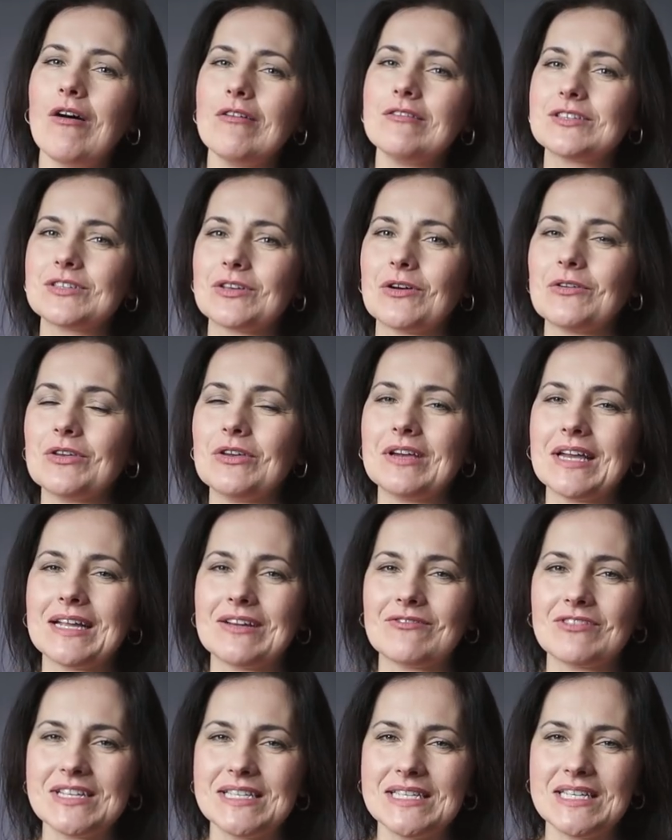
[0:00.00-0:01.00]
Also, you
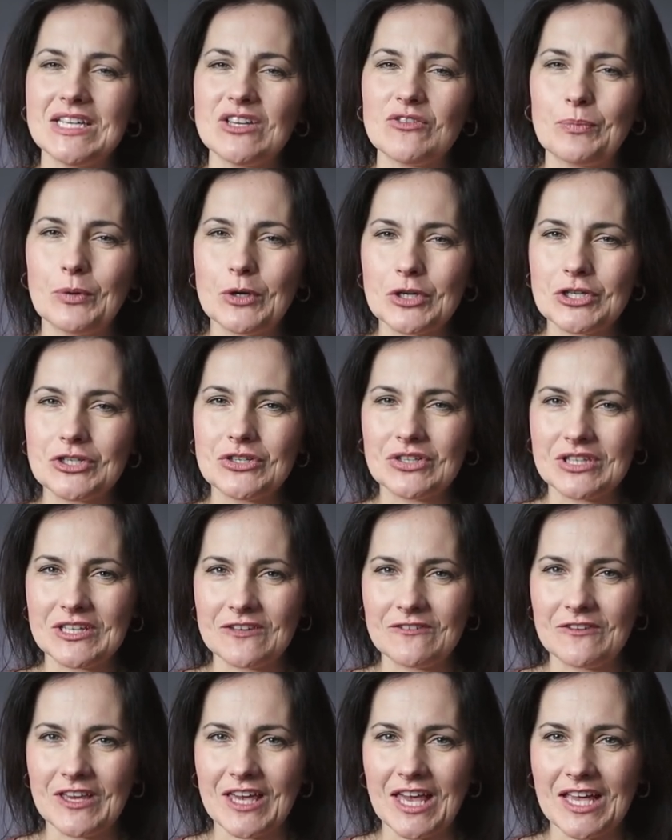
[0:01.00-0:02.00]
can receive push
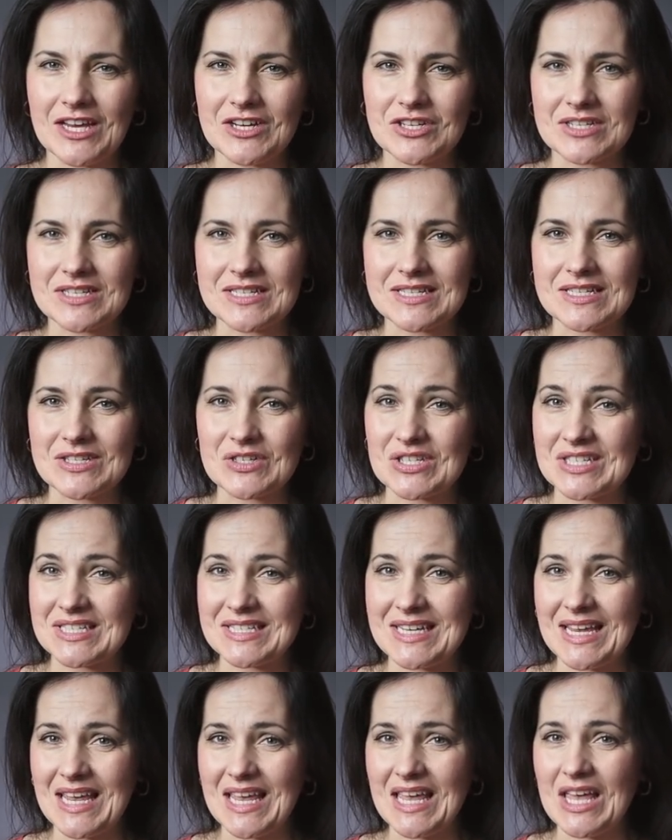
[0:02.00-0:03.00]
notifications to
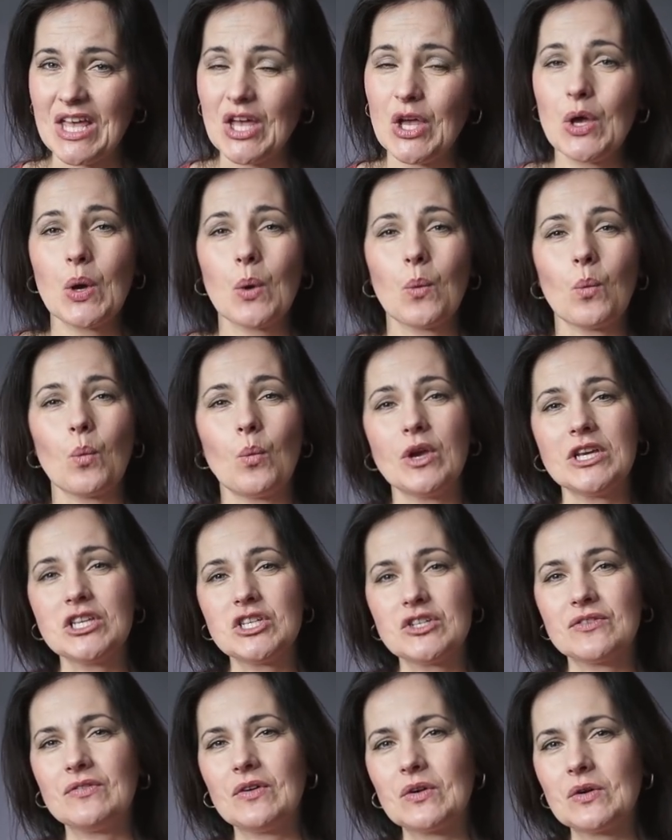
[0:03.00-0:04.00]
see
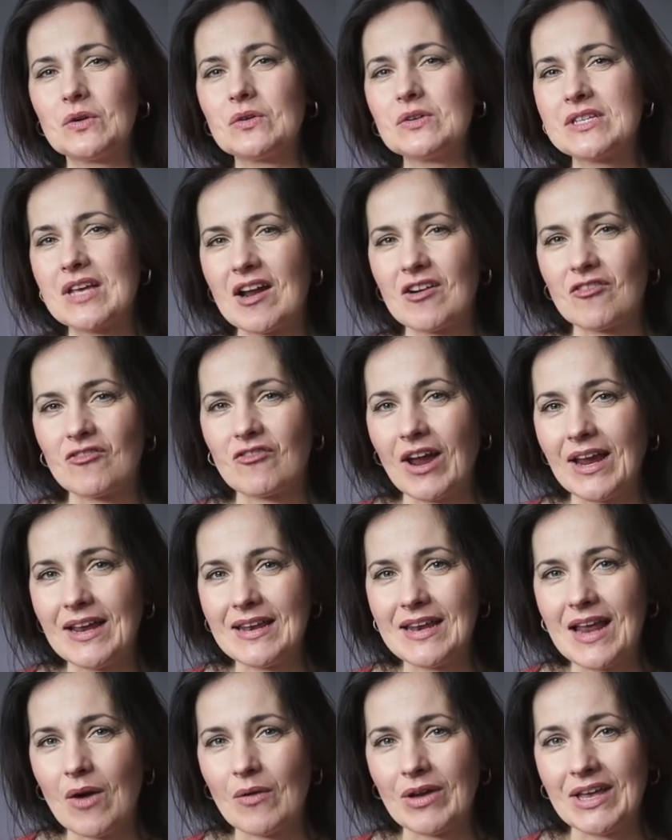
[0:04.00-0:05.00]
which photos are
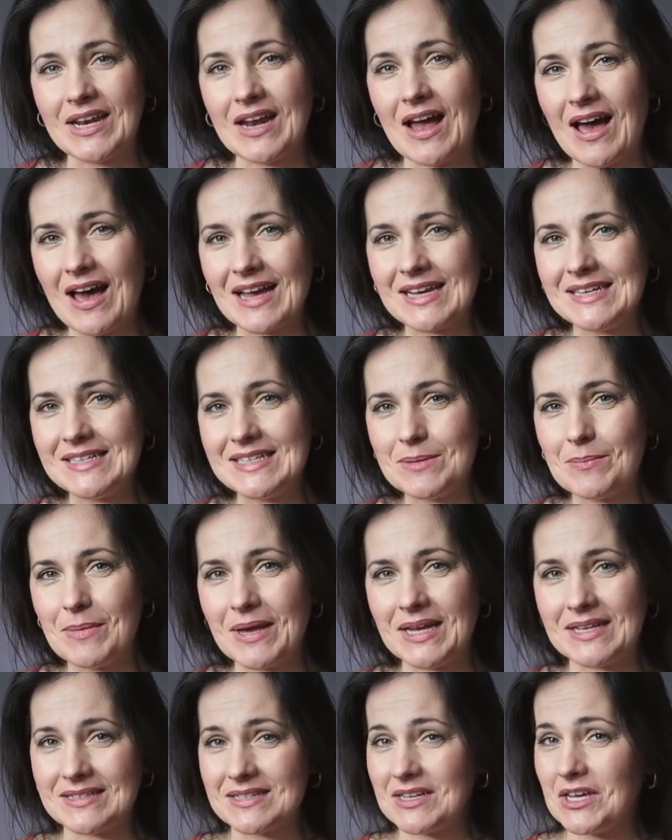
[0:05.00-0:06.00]
right now in high
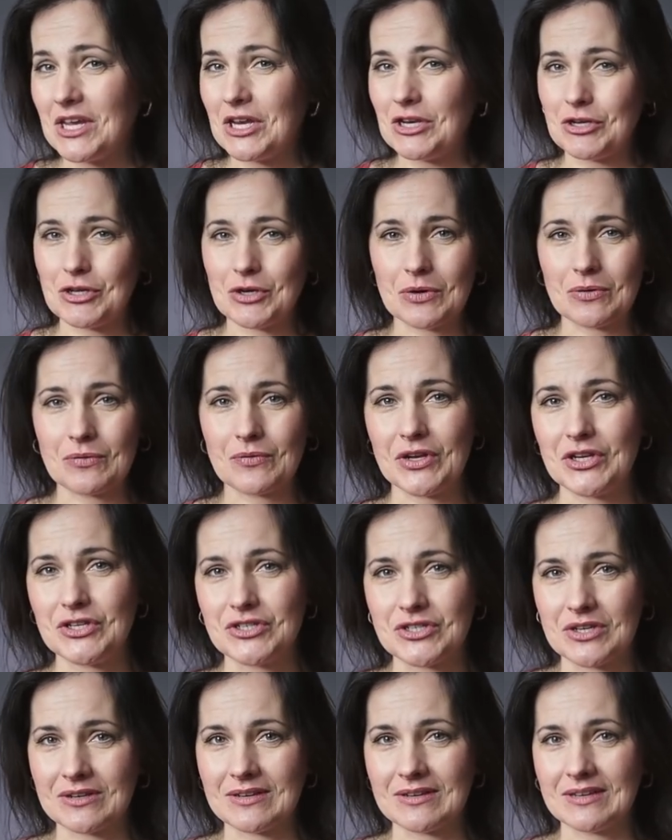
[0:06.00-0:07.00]
demand in your
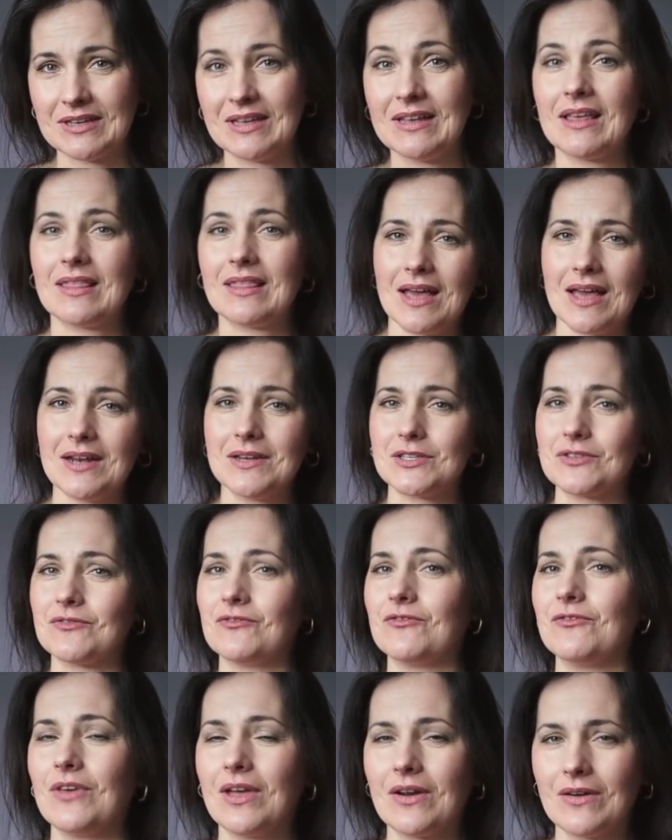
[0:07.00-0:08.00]
region. That
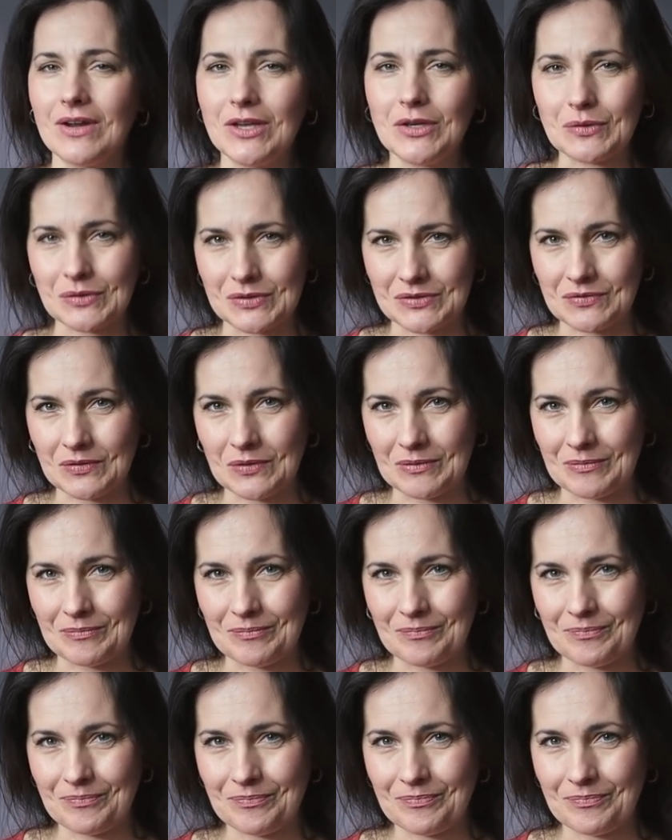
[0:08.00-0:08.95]
is very useful.